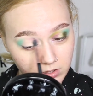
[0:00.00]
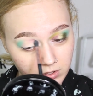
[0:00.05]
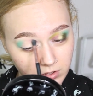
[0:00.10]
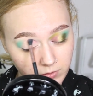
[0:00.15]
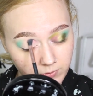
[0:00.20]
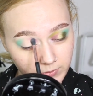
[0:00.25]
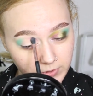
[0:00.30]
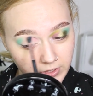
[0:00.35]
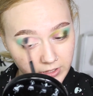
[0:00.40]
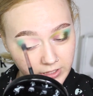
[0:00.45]

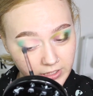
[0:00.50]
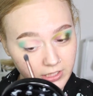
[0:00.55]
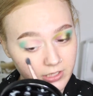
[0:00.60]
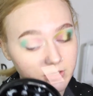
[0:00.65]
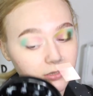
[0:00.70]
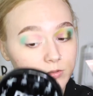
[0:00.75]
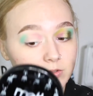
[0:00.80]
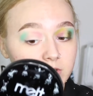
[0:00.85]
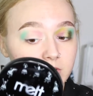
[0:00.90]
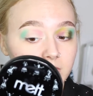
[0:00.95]
Oh, there he
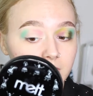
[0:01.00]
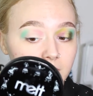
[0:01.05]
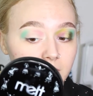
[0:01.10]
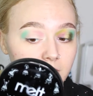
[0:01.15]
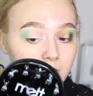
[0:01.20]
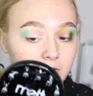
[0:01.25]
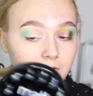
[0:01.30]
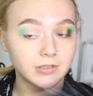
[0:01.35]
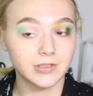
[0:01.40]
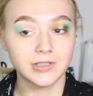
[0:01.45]
goes.
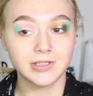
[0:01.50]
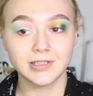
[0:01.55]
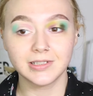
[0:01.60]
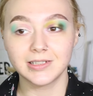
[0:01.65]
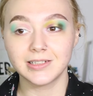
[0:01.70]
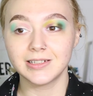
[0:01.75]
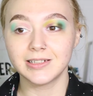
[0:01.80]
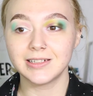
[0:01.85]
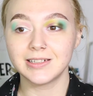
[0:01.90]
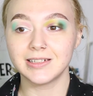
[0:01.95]

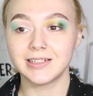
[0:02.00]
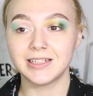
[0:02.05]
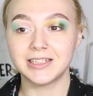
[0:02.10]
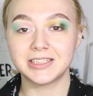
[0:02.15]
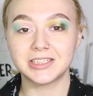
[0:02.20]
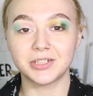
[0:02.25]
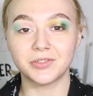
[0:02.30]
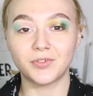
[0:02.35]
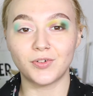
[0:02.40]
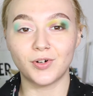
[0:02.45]

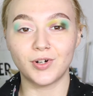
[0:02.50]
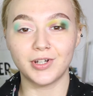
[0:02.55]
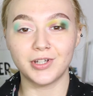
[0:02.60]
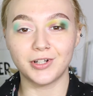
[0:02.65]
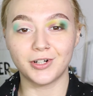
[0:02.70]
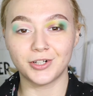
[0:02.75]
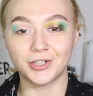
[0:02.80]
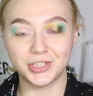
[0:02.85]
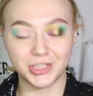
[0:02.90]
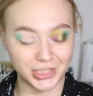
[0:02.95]
He's so full of
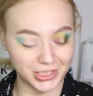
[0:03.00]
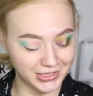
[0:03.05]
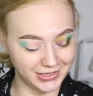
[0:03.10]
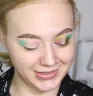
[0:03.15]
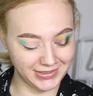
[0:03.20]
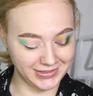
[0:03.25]
energy.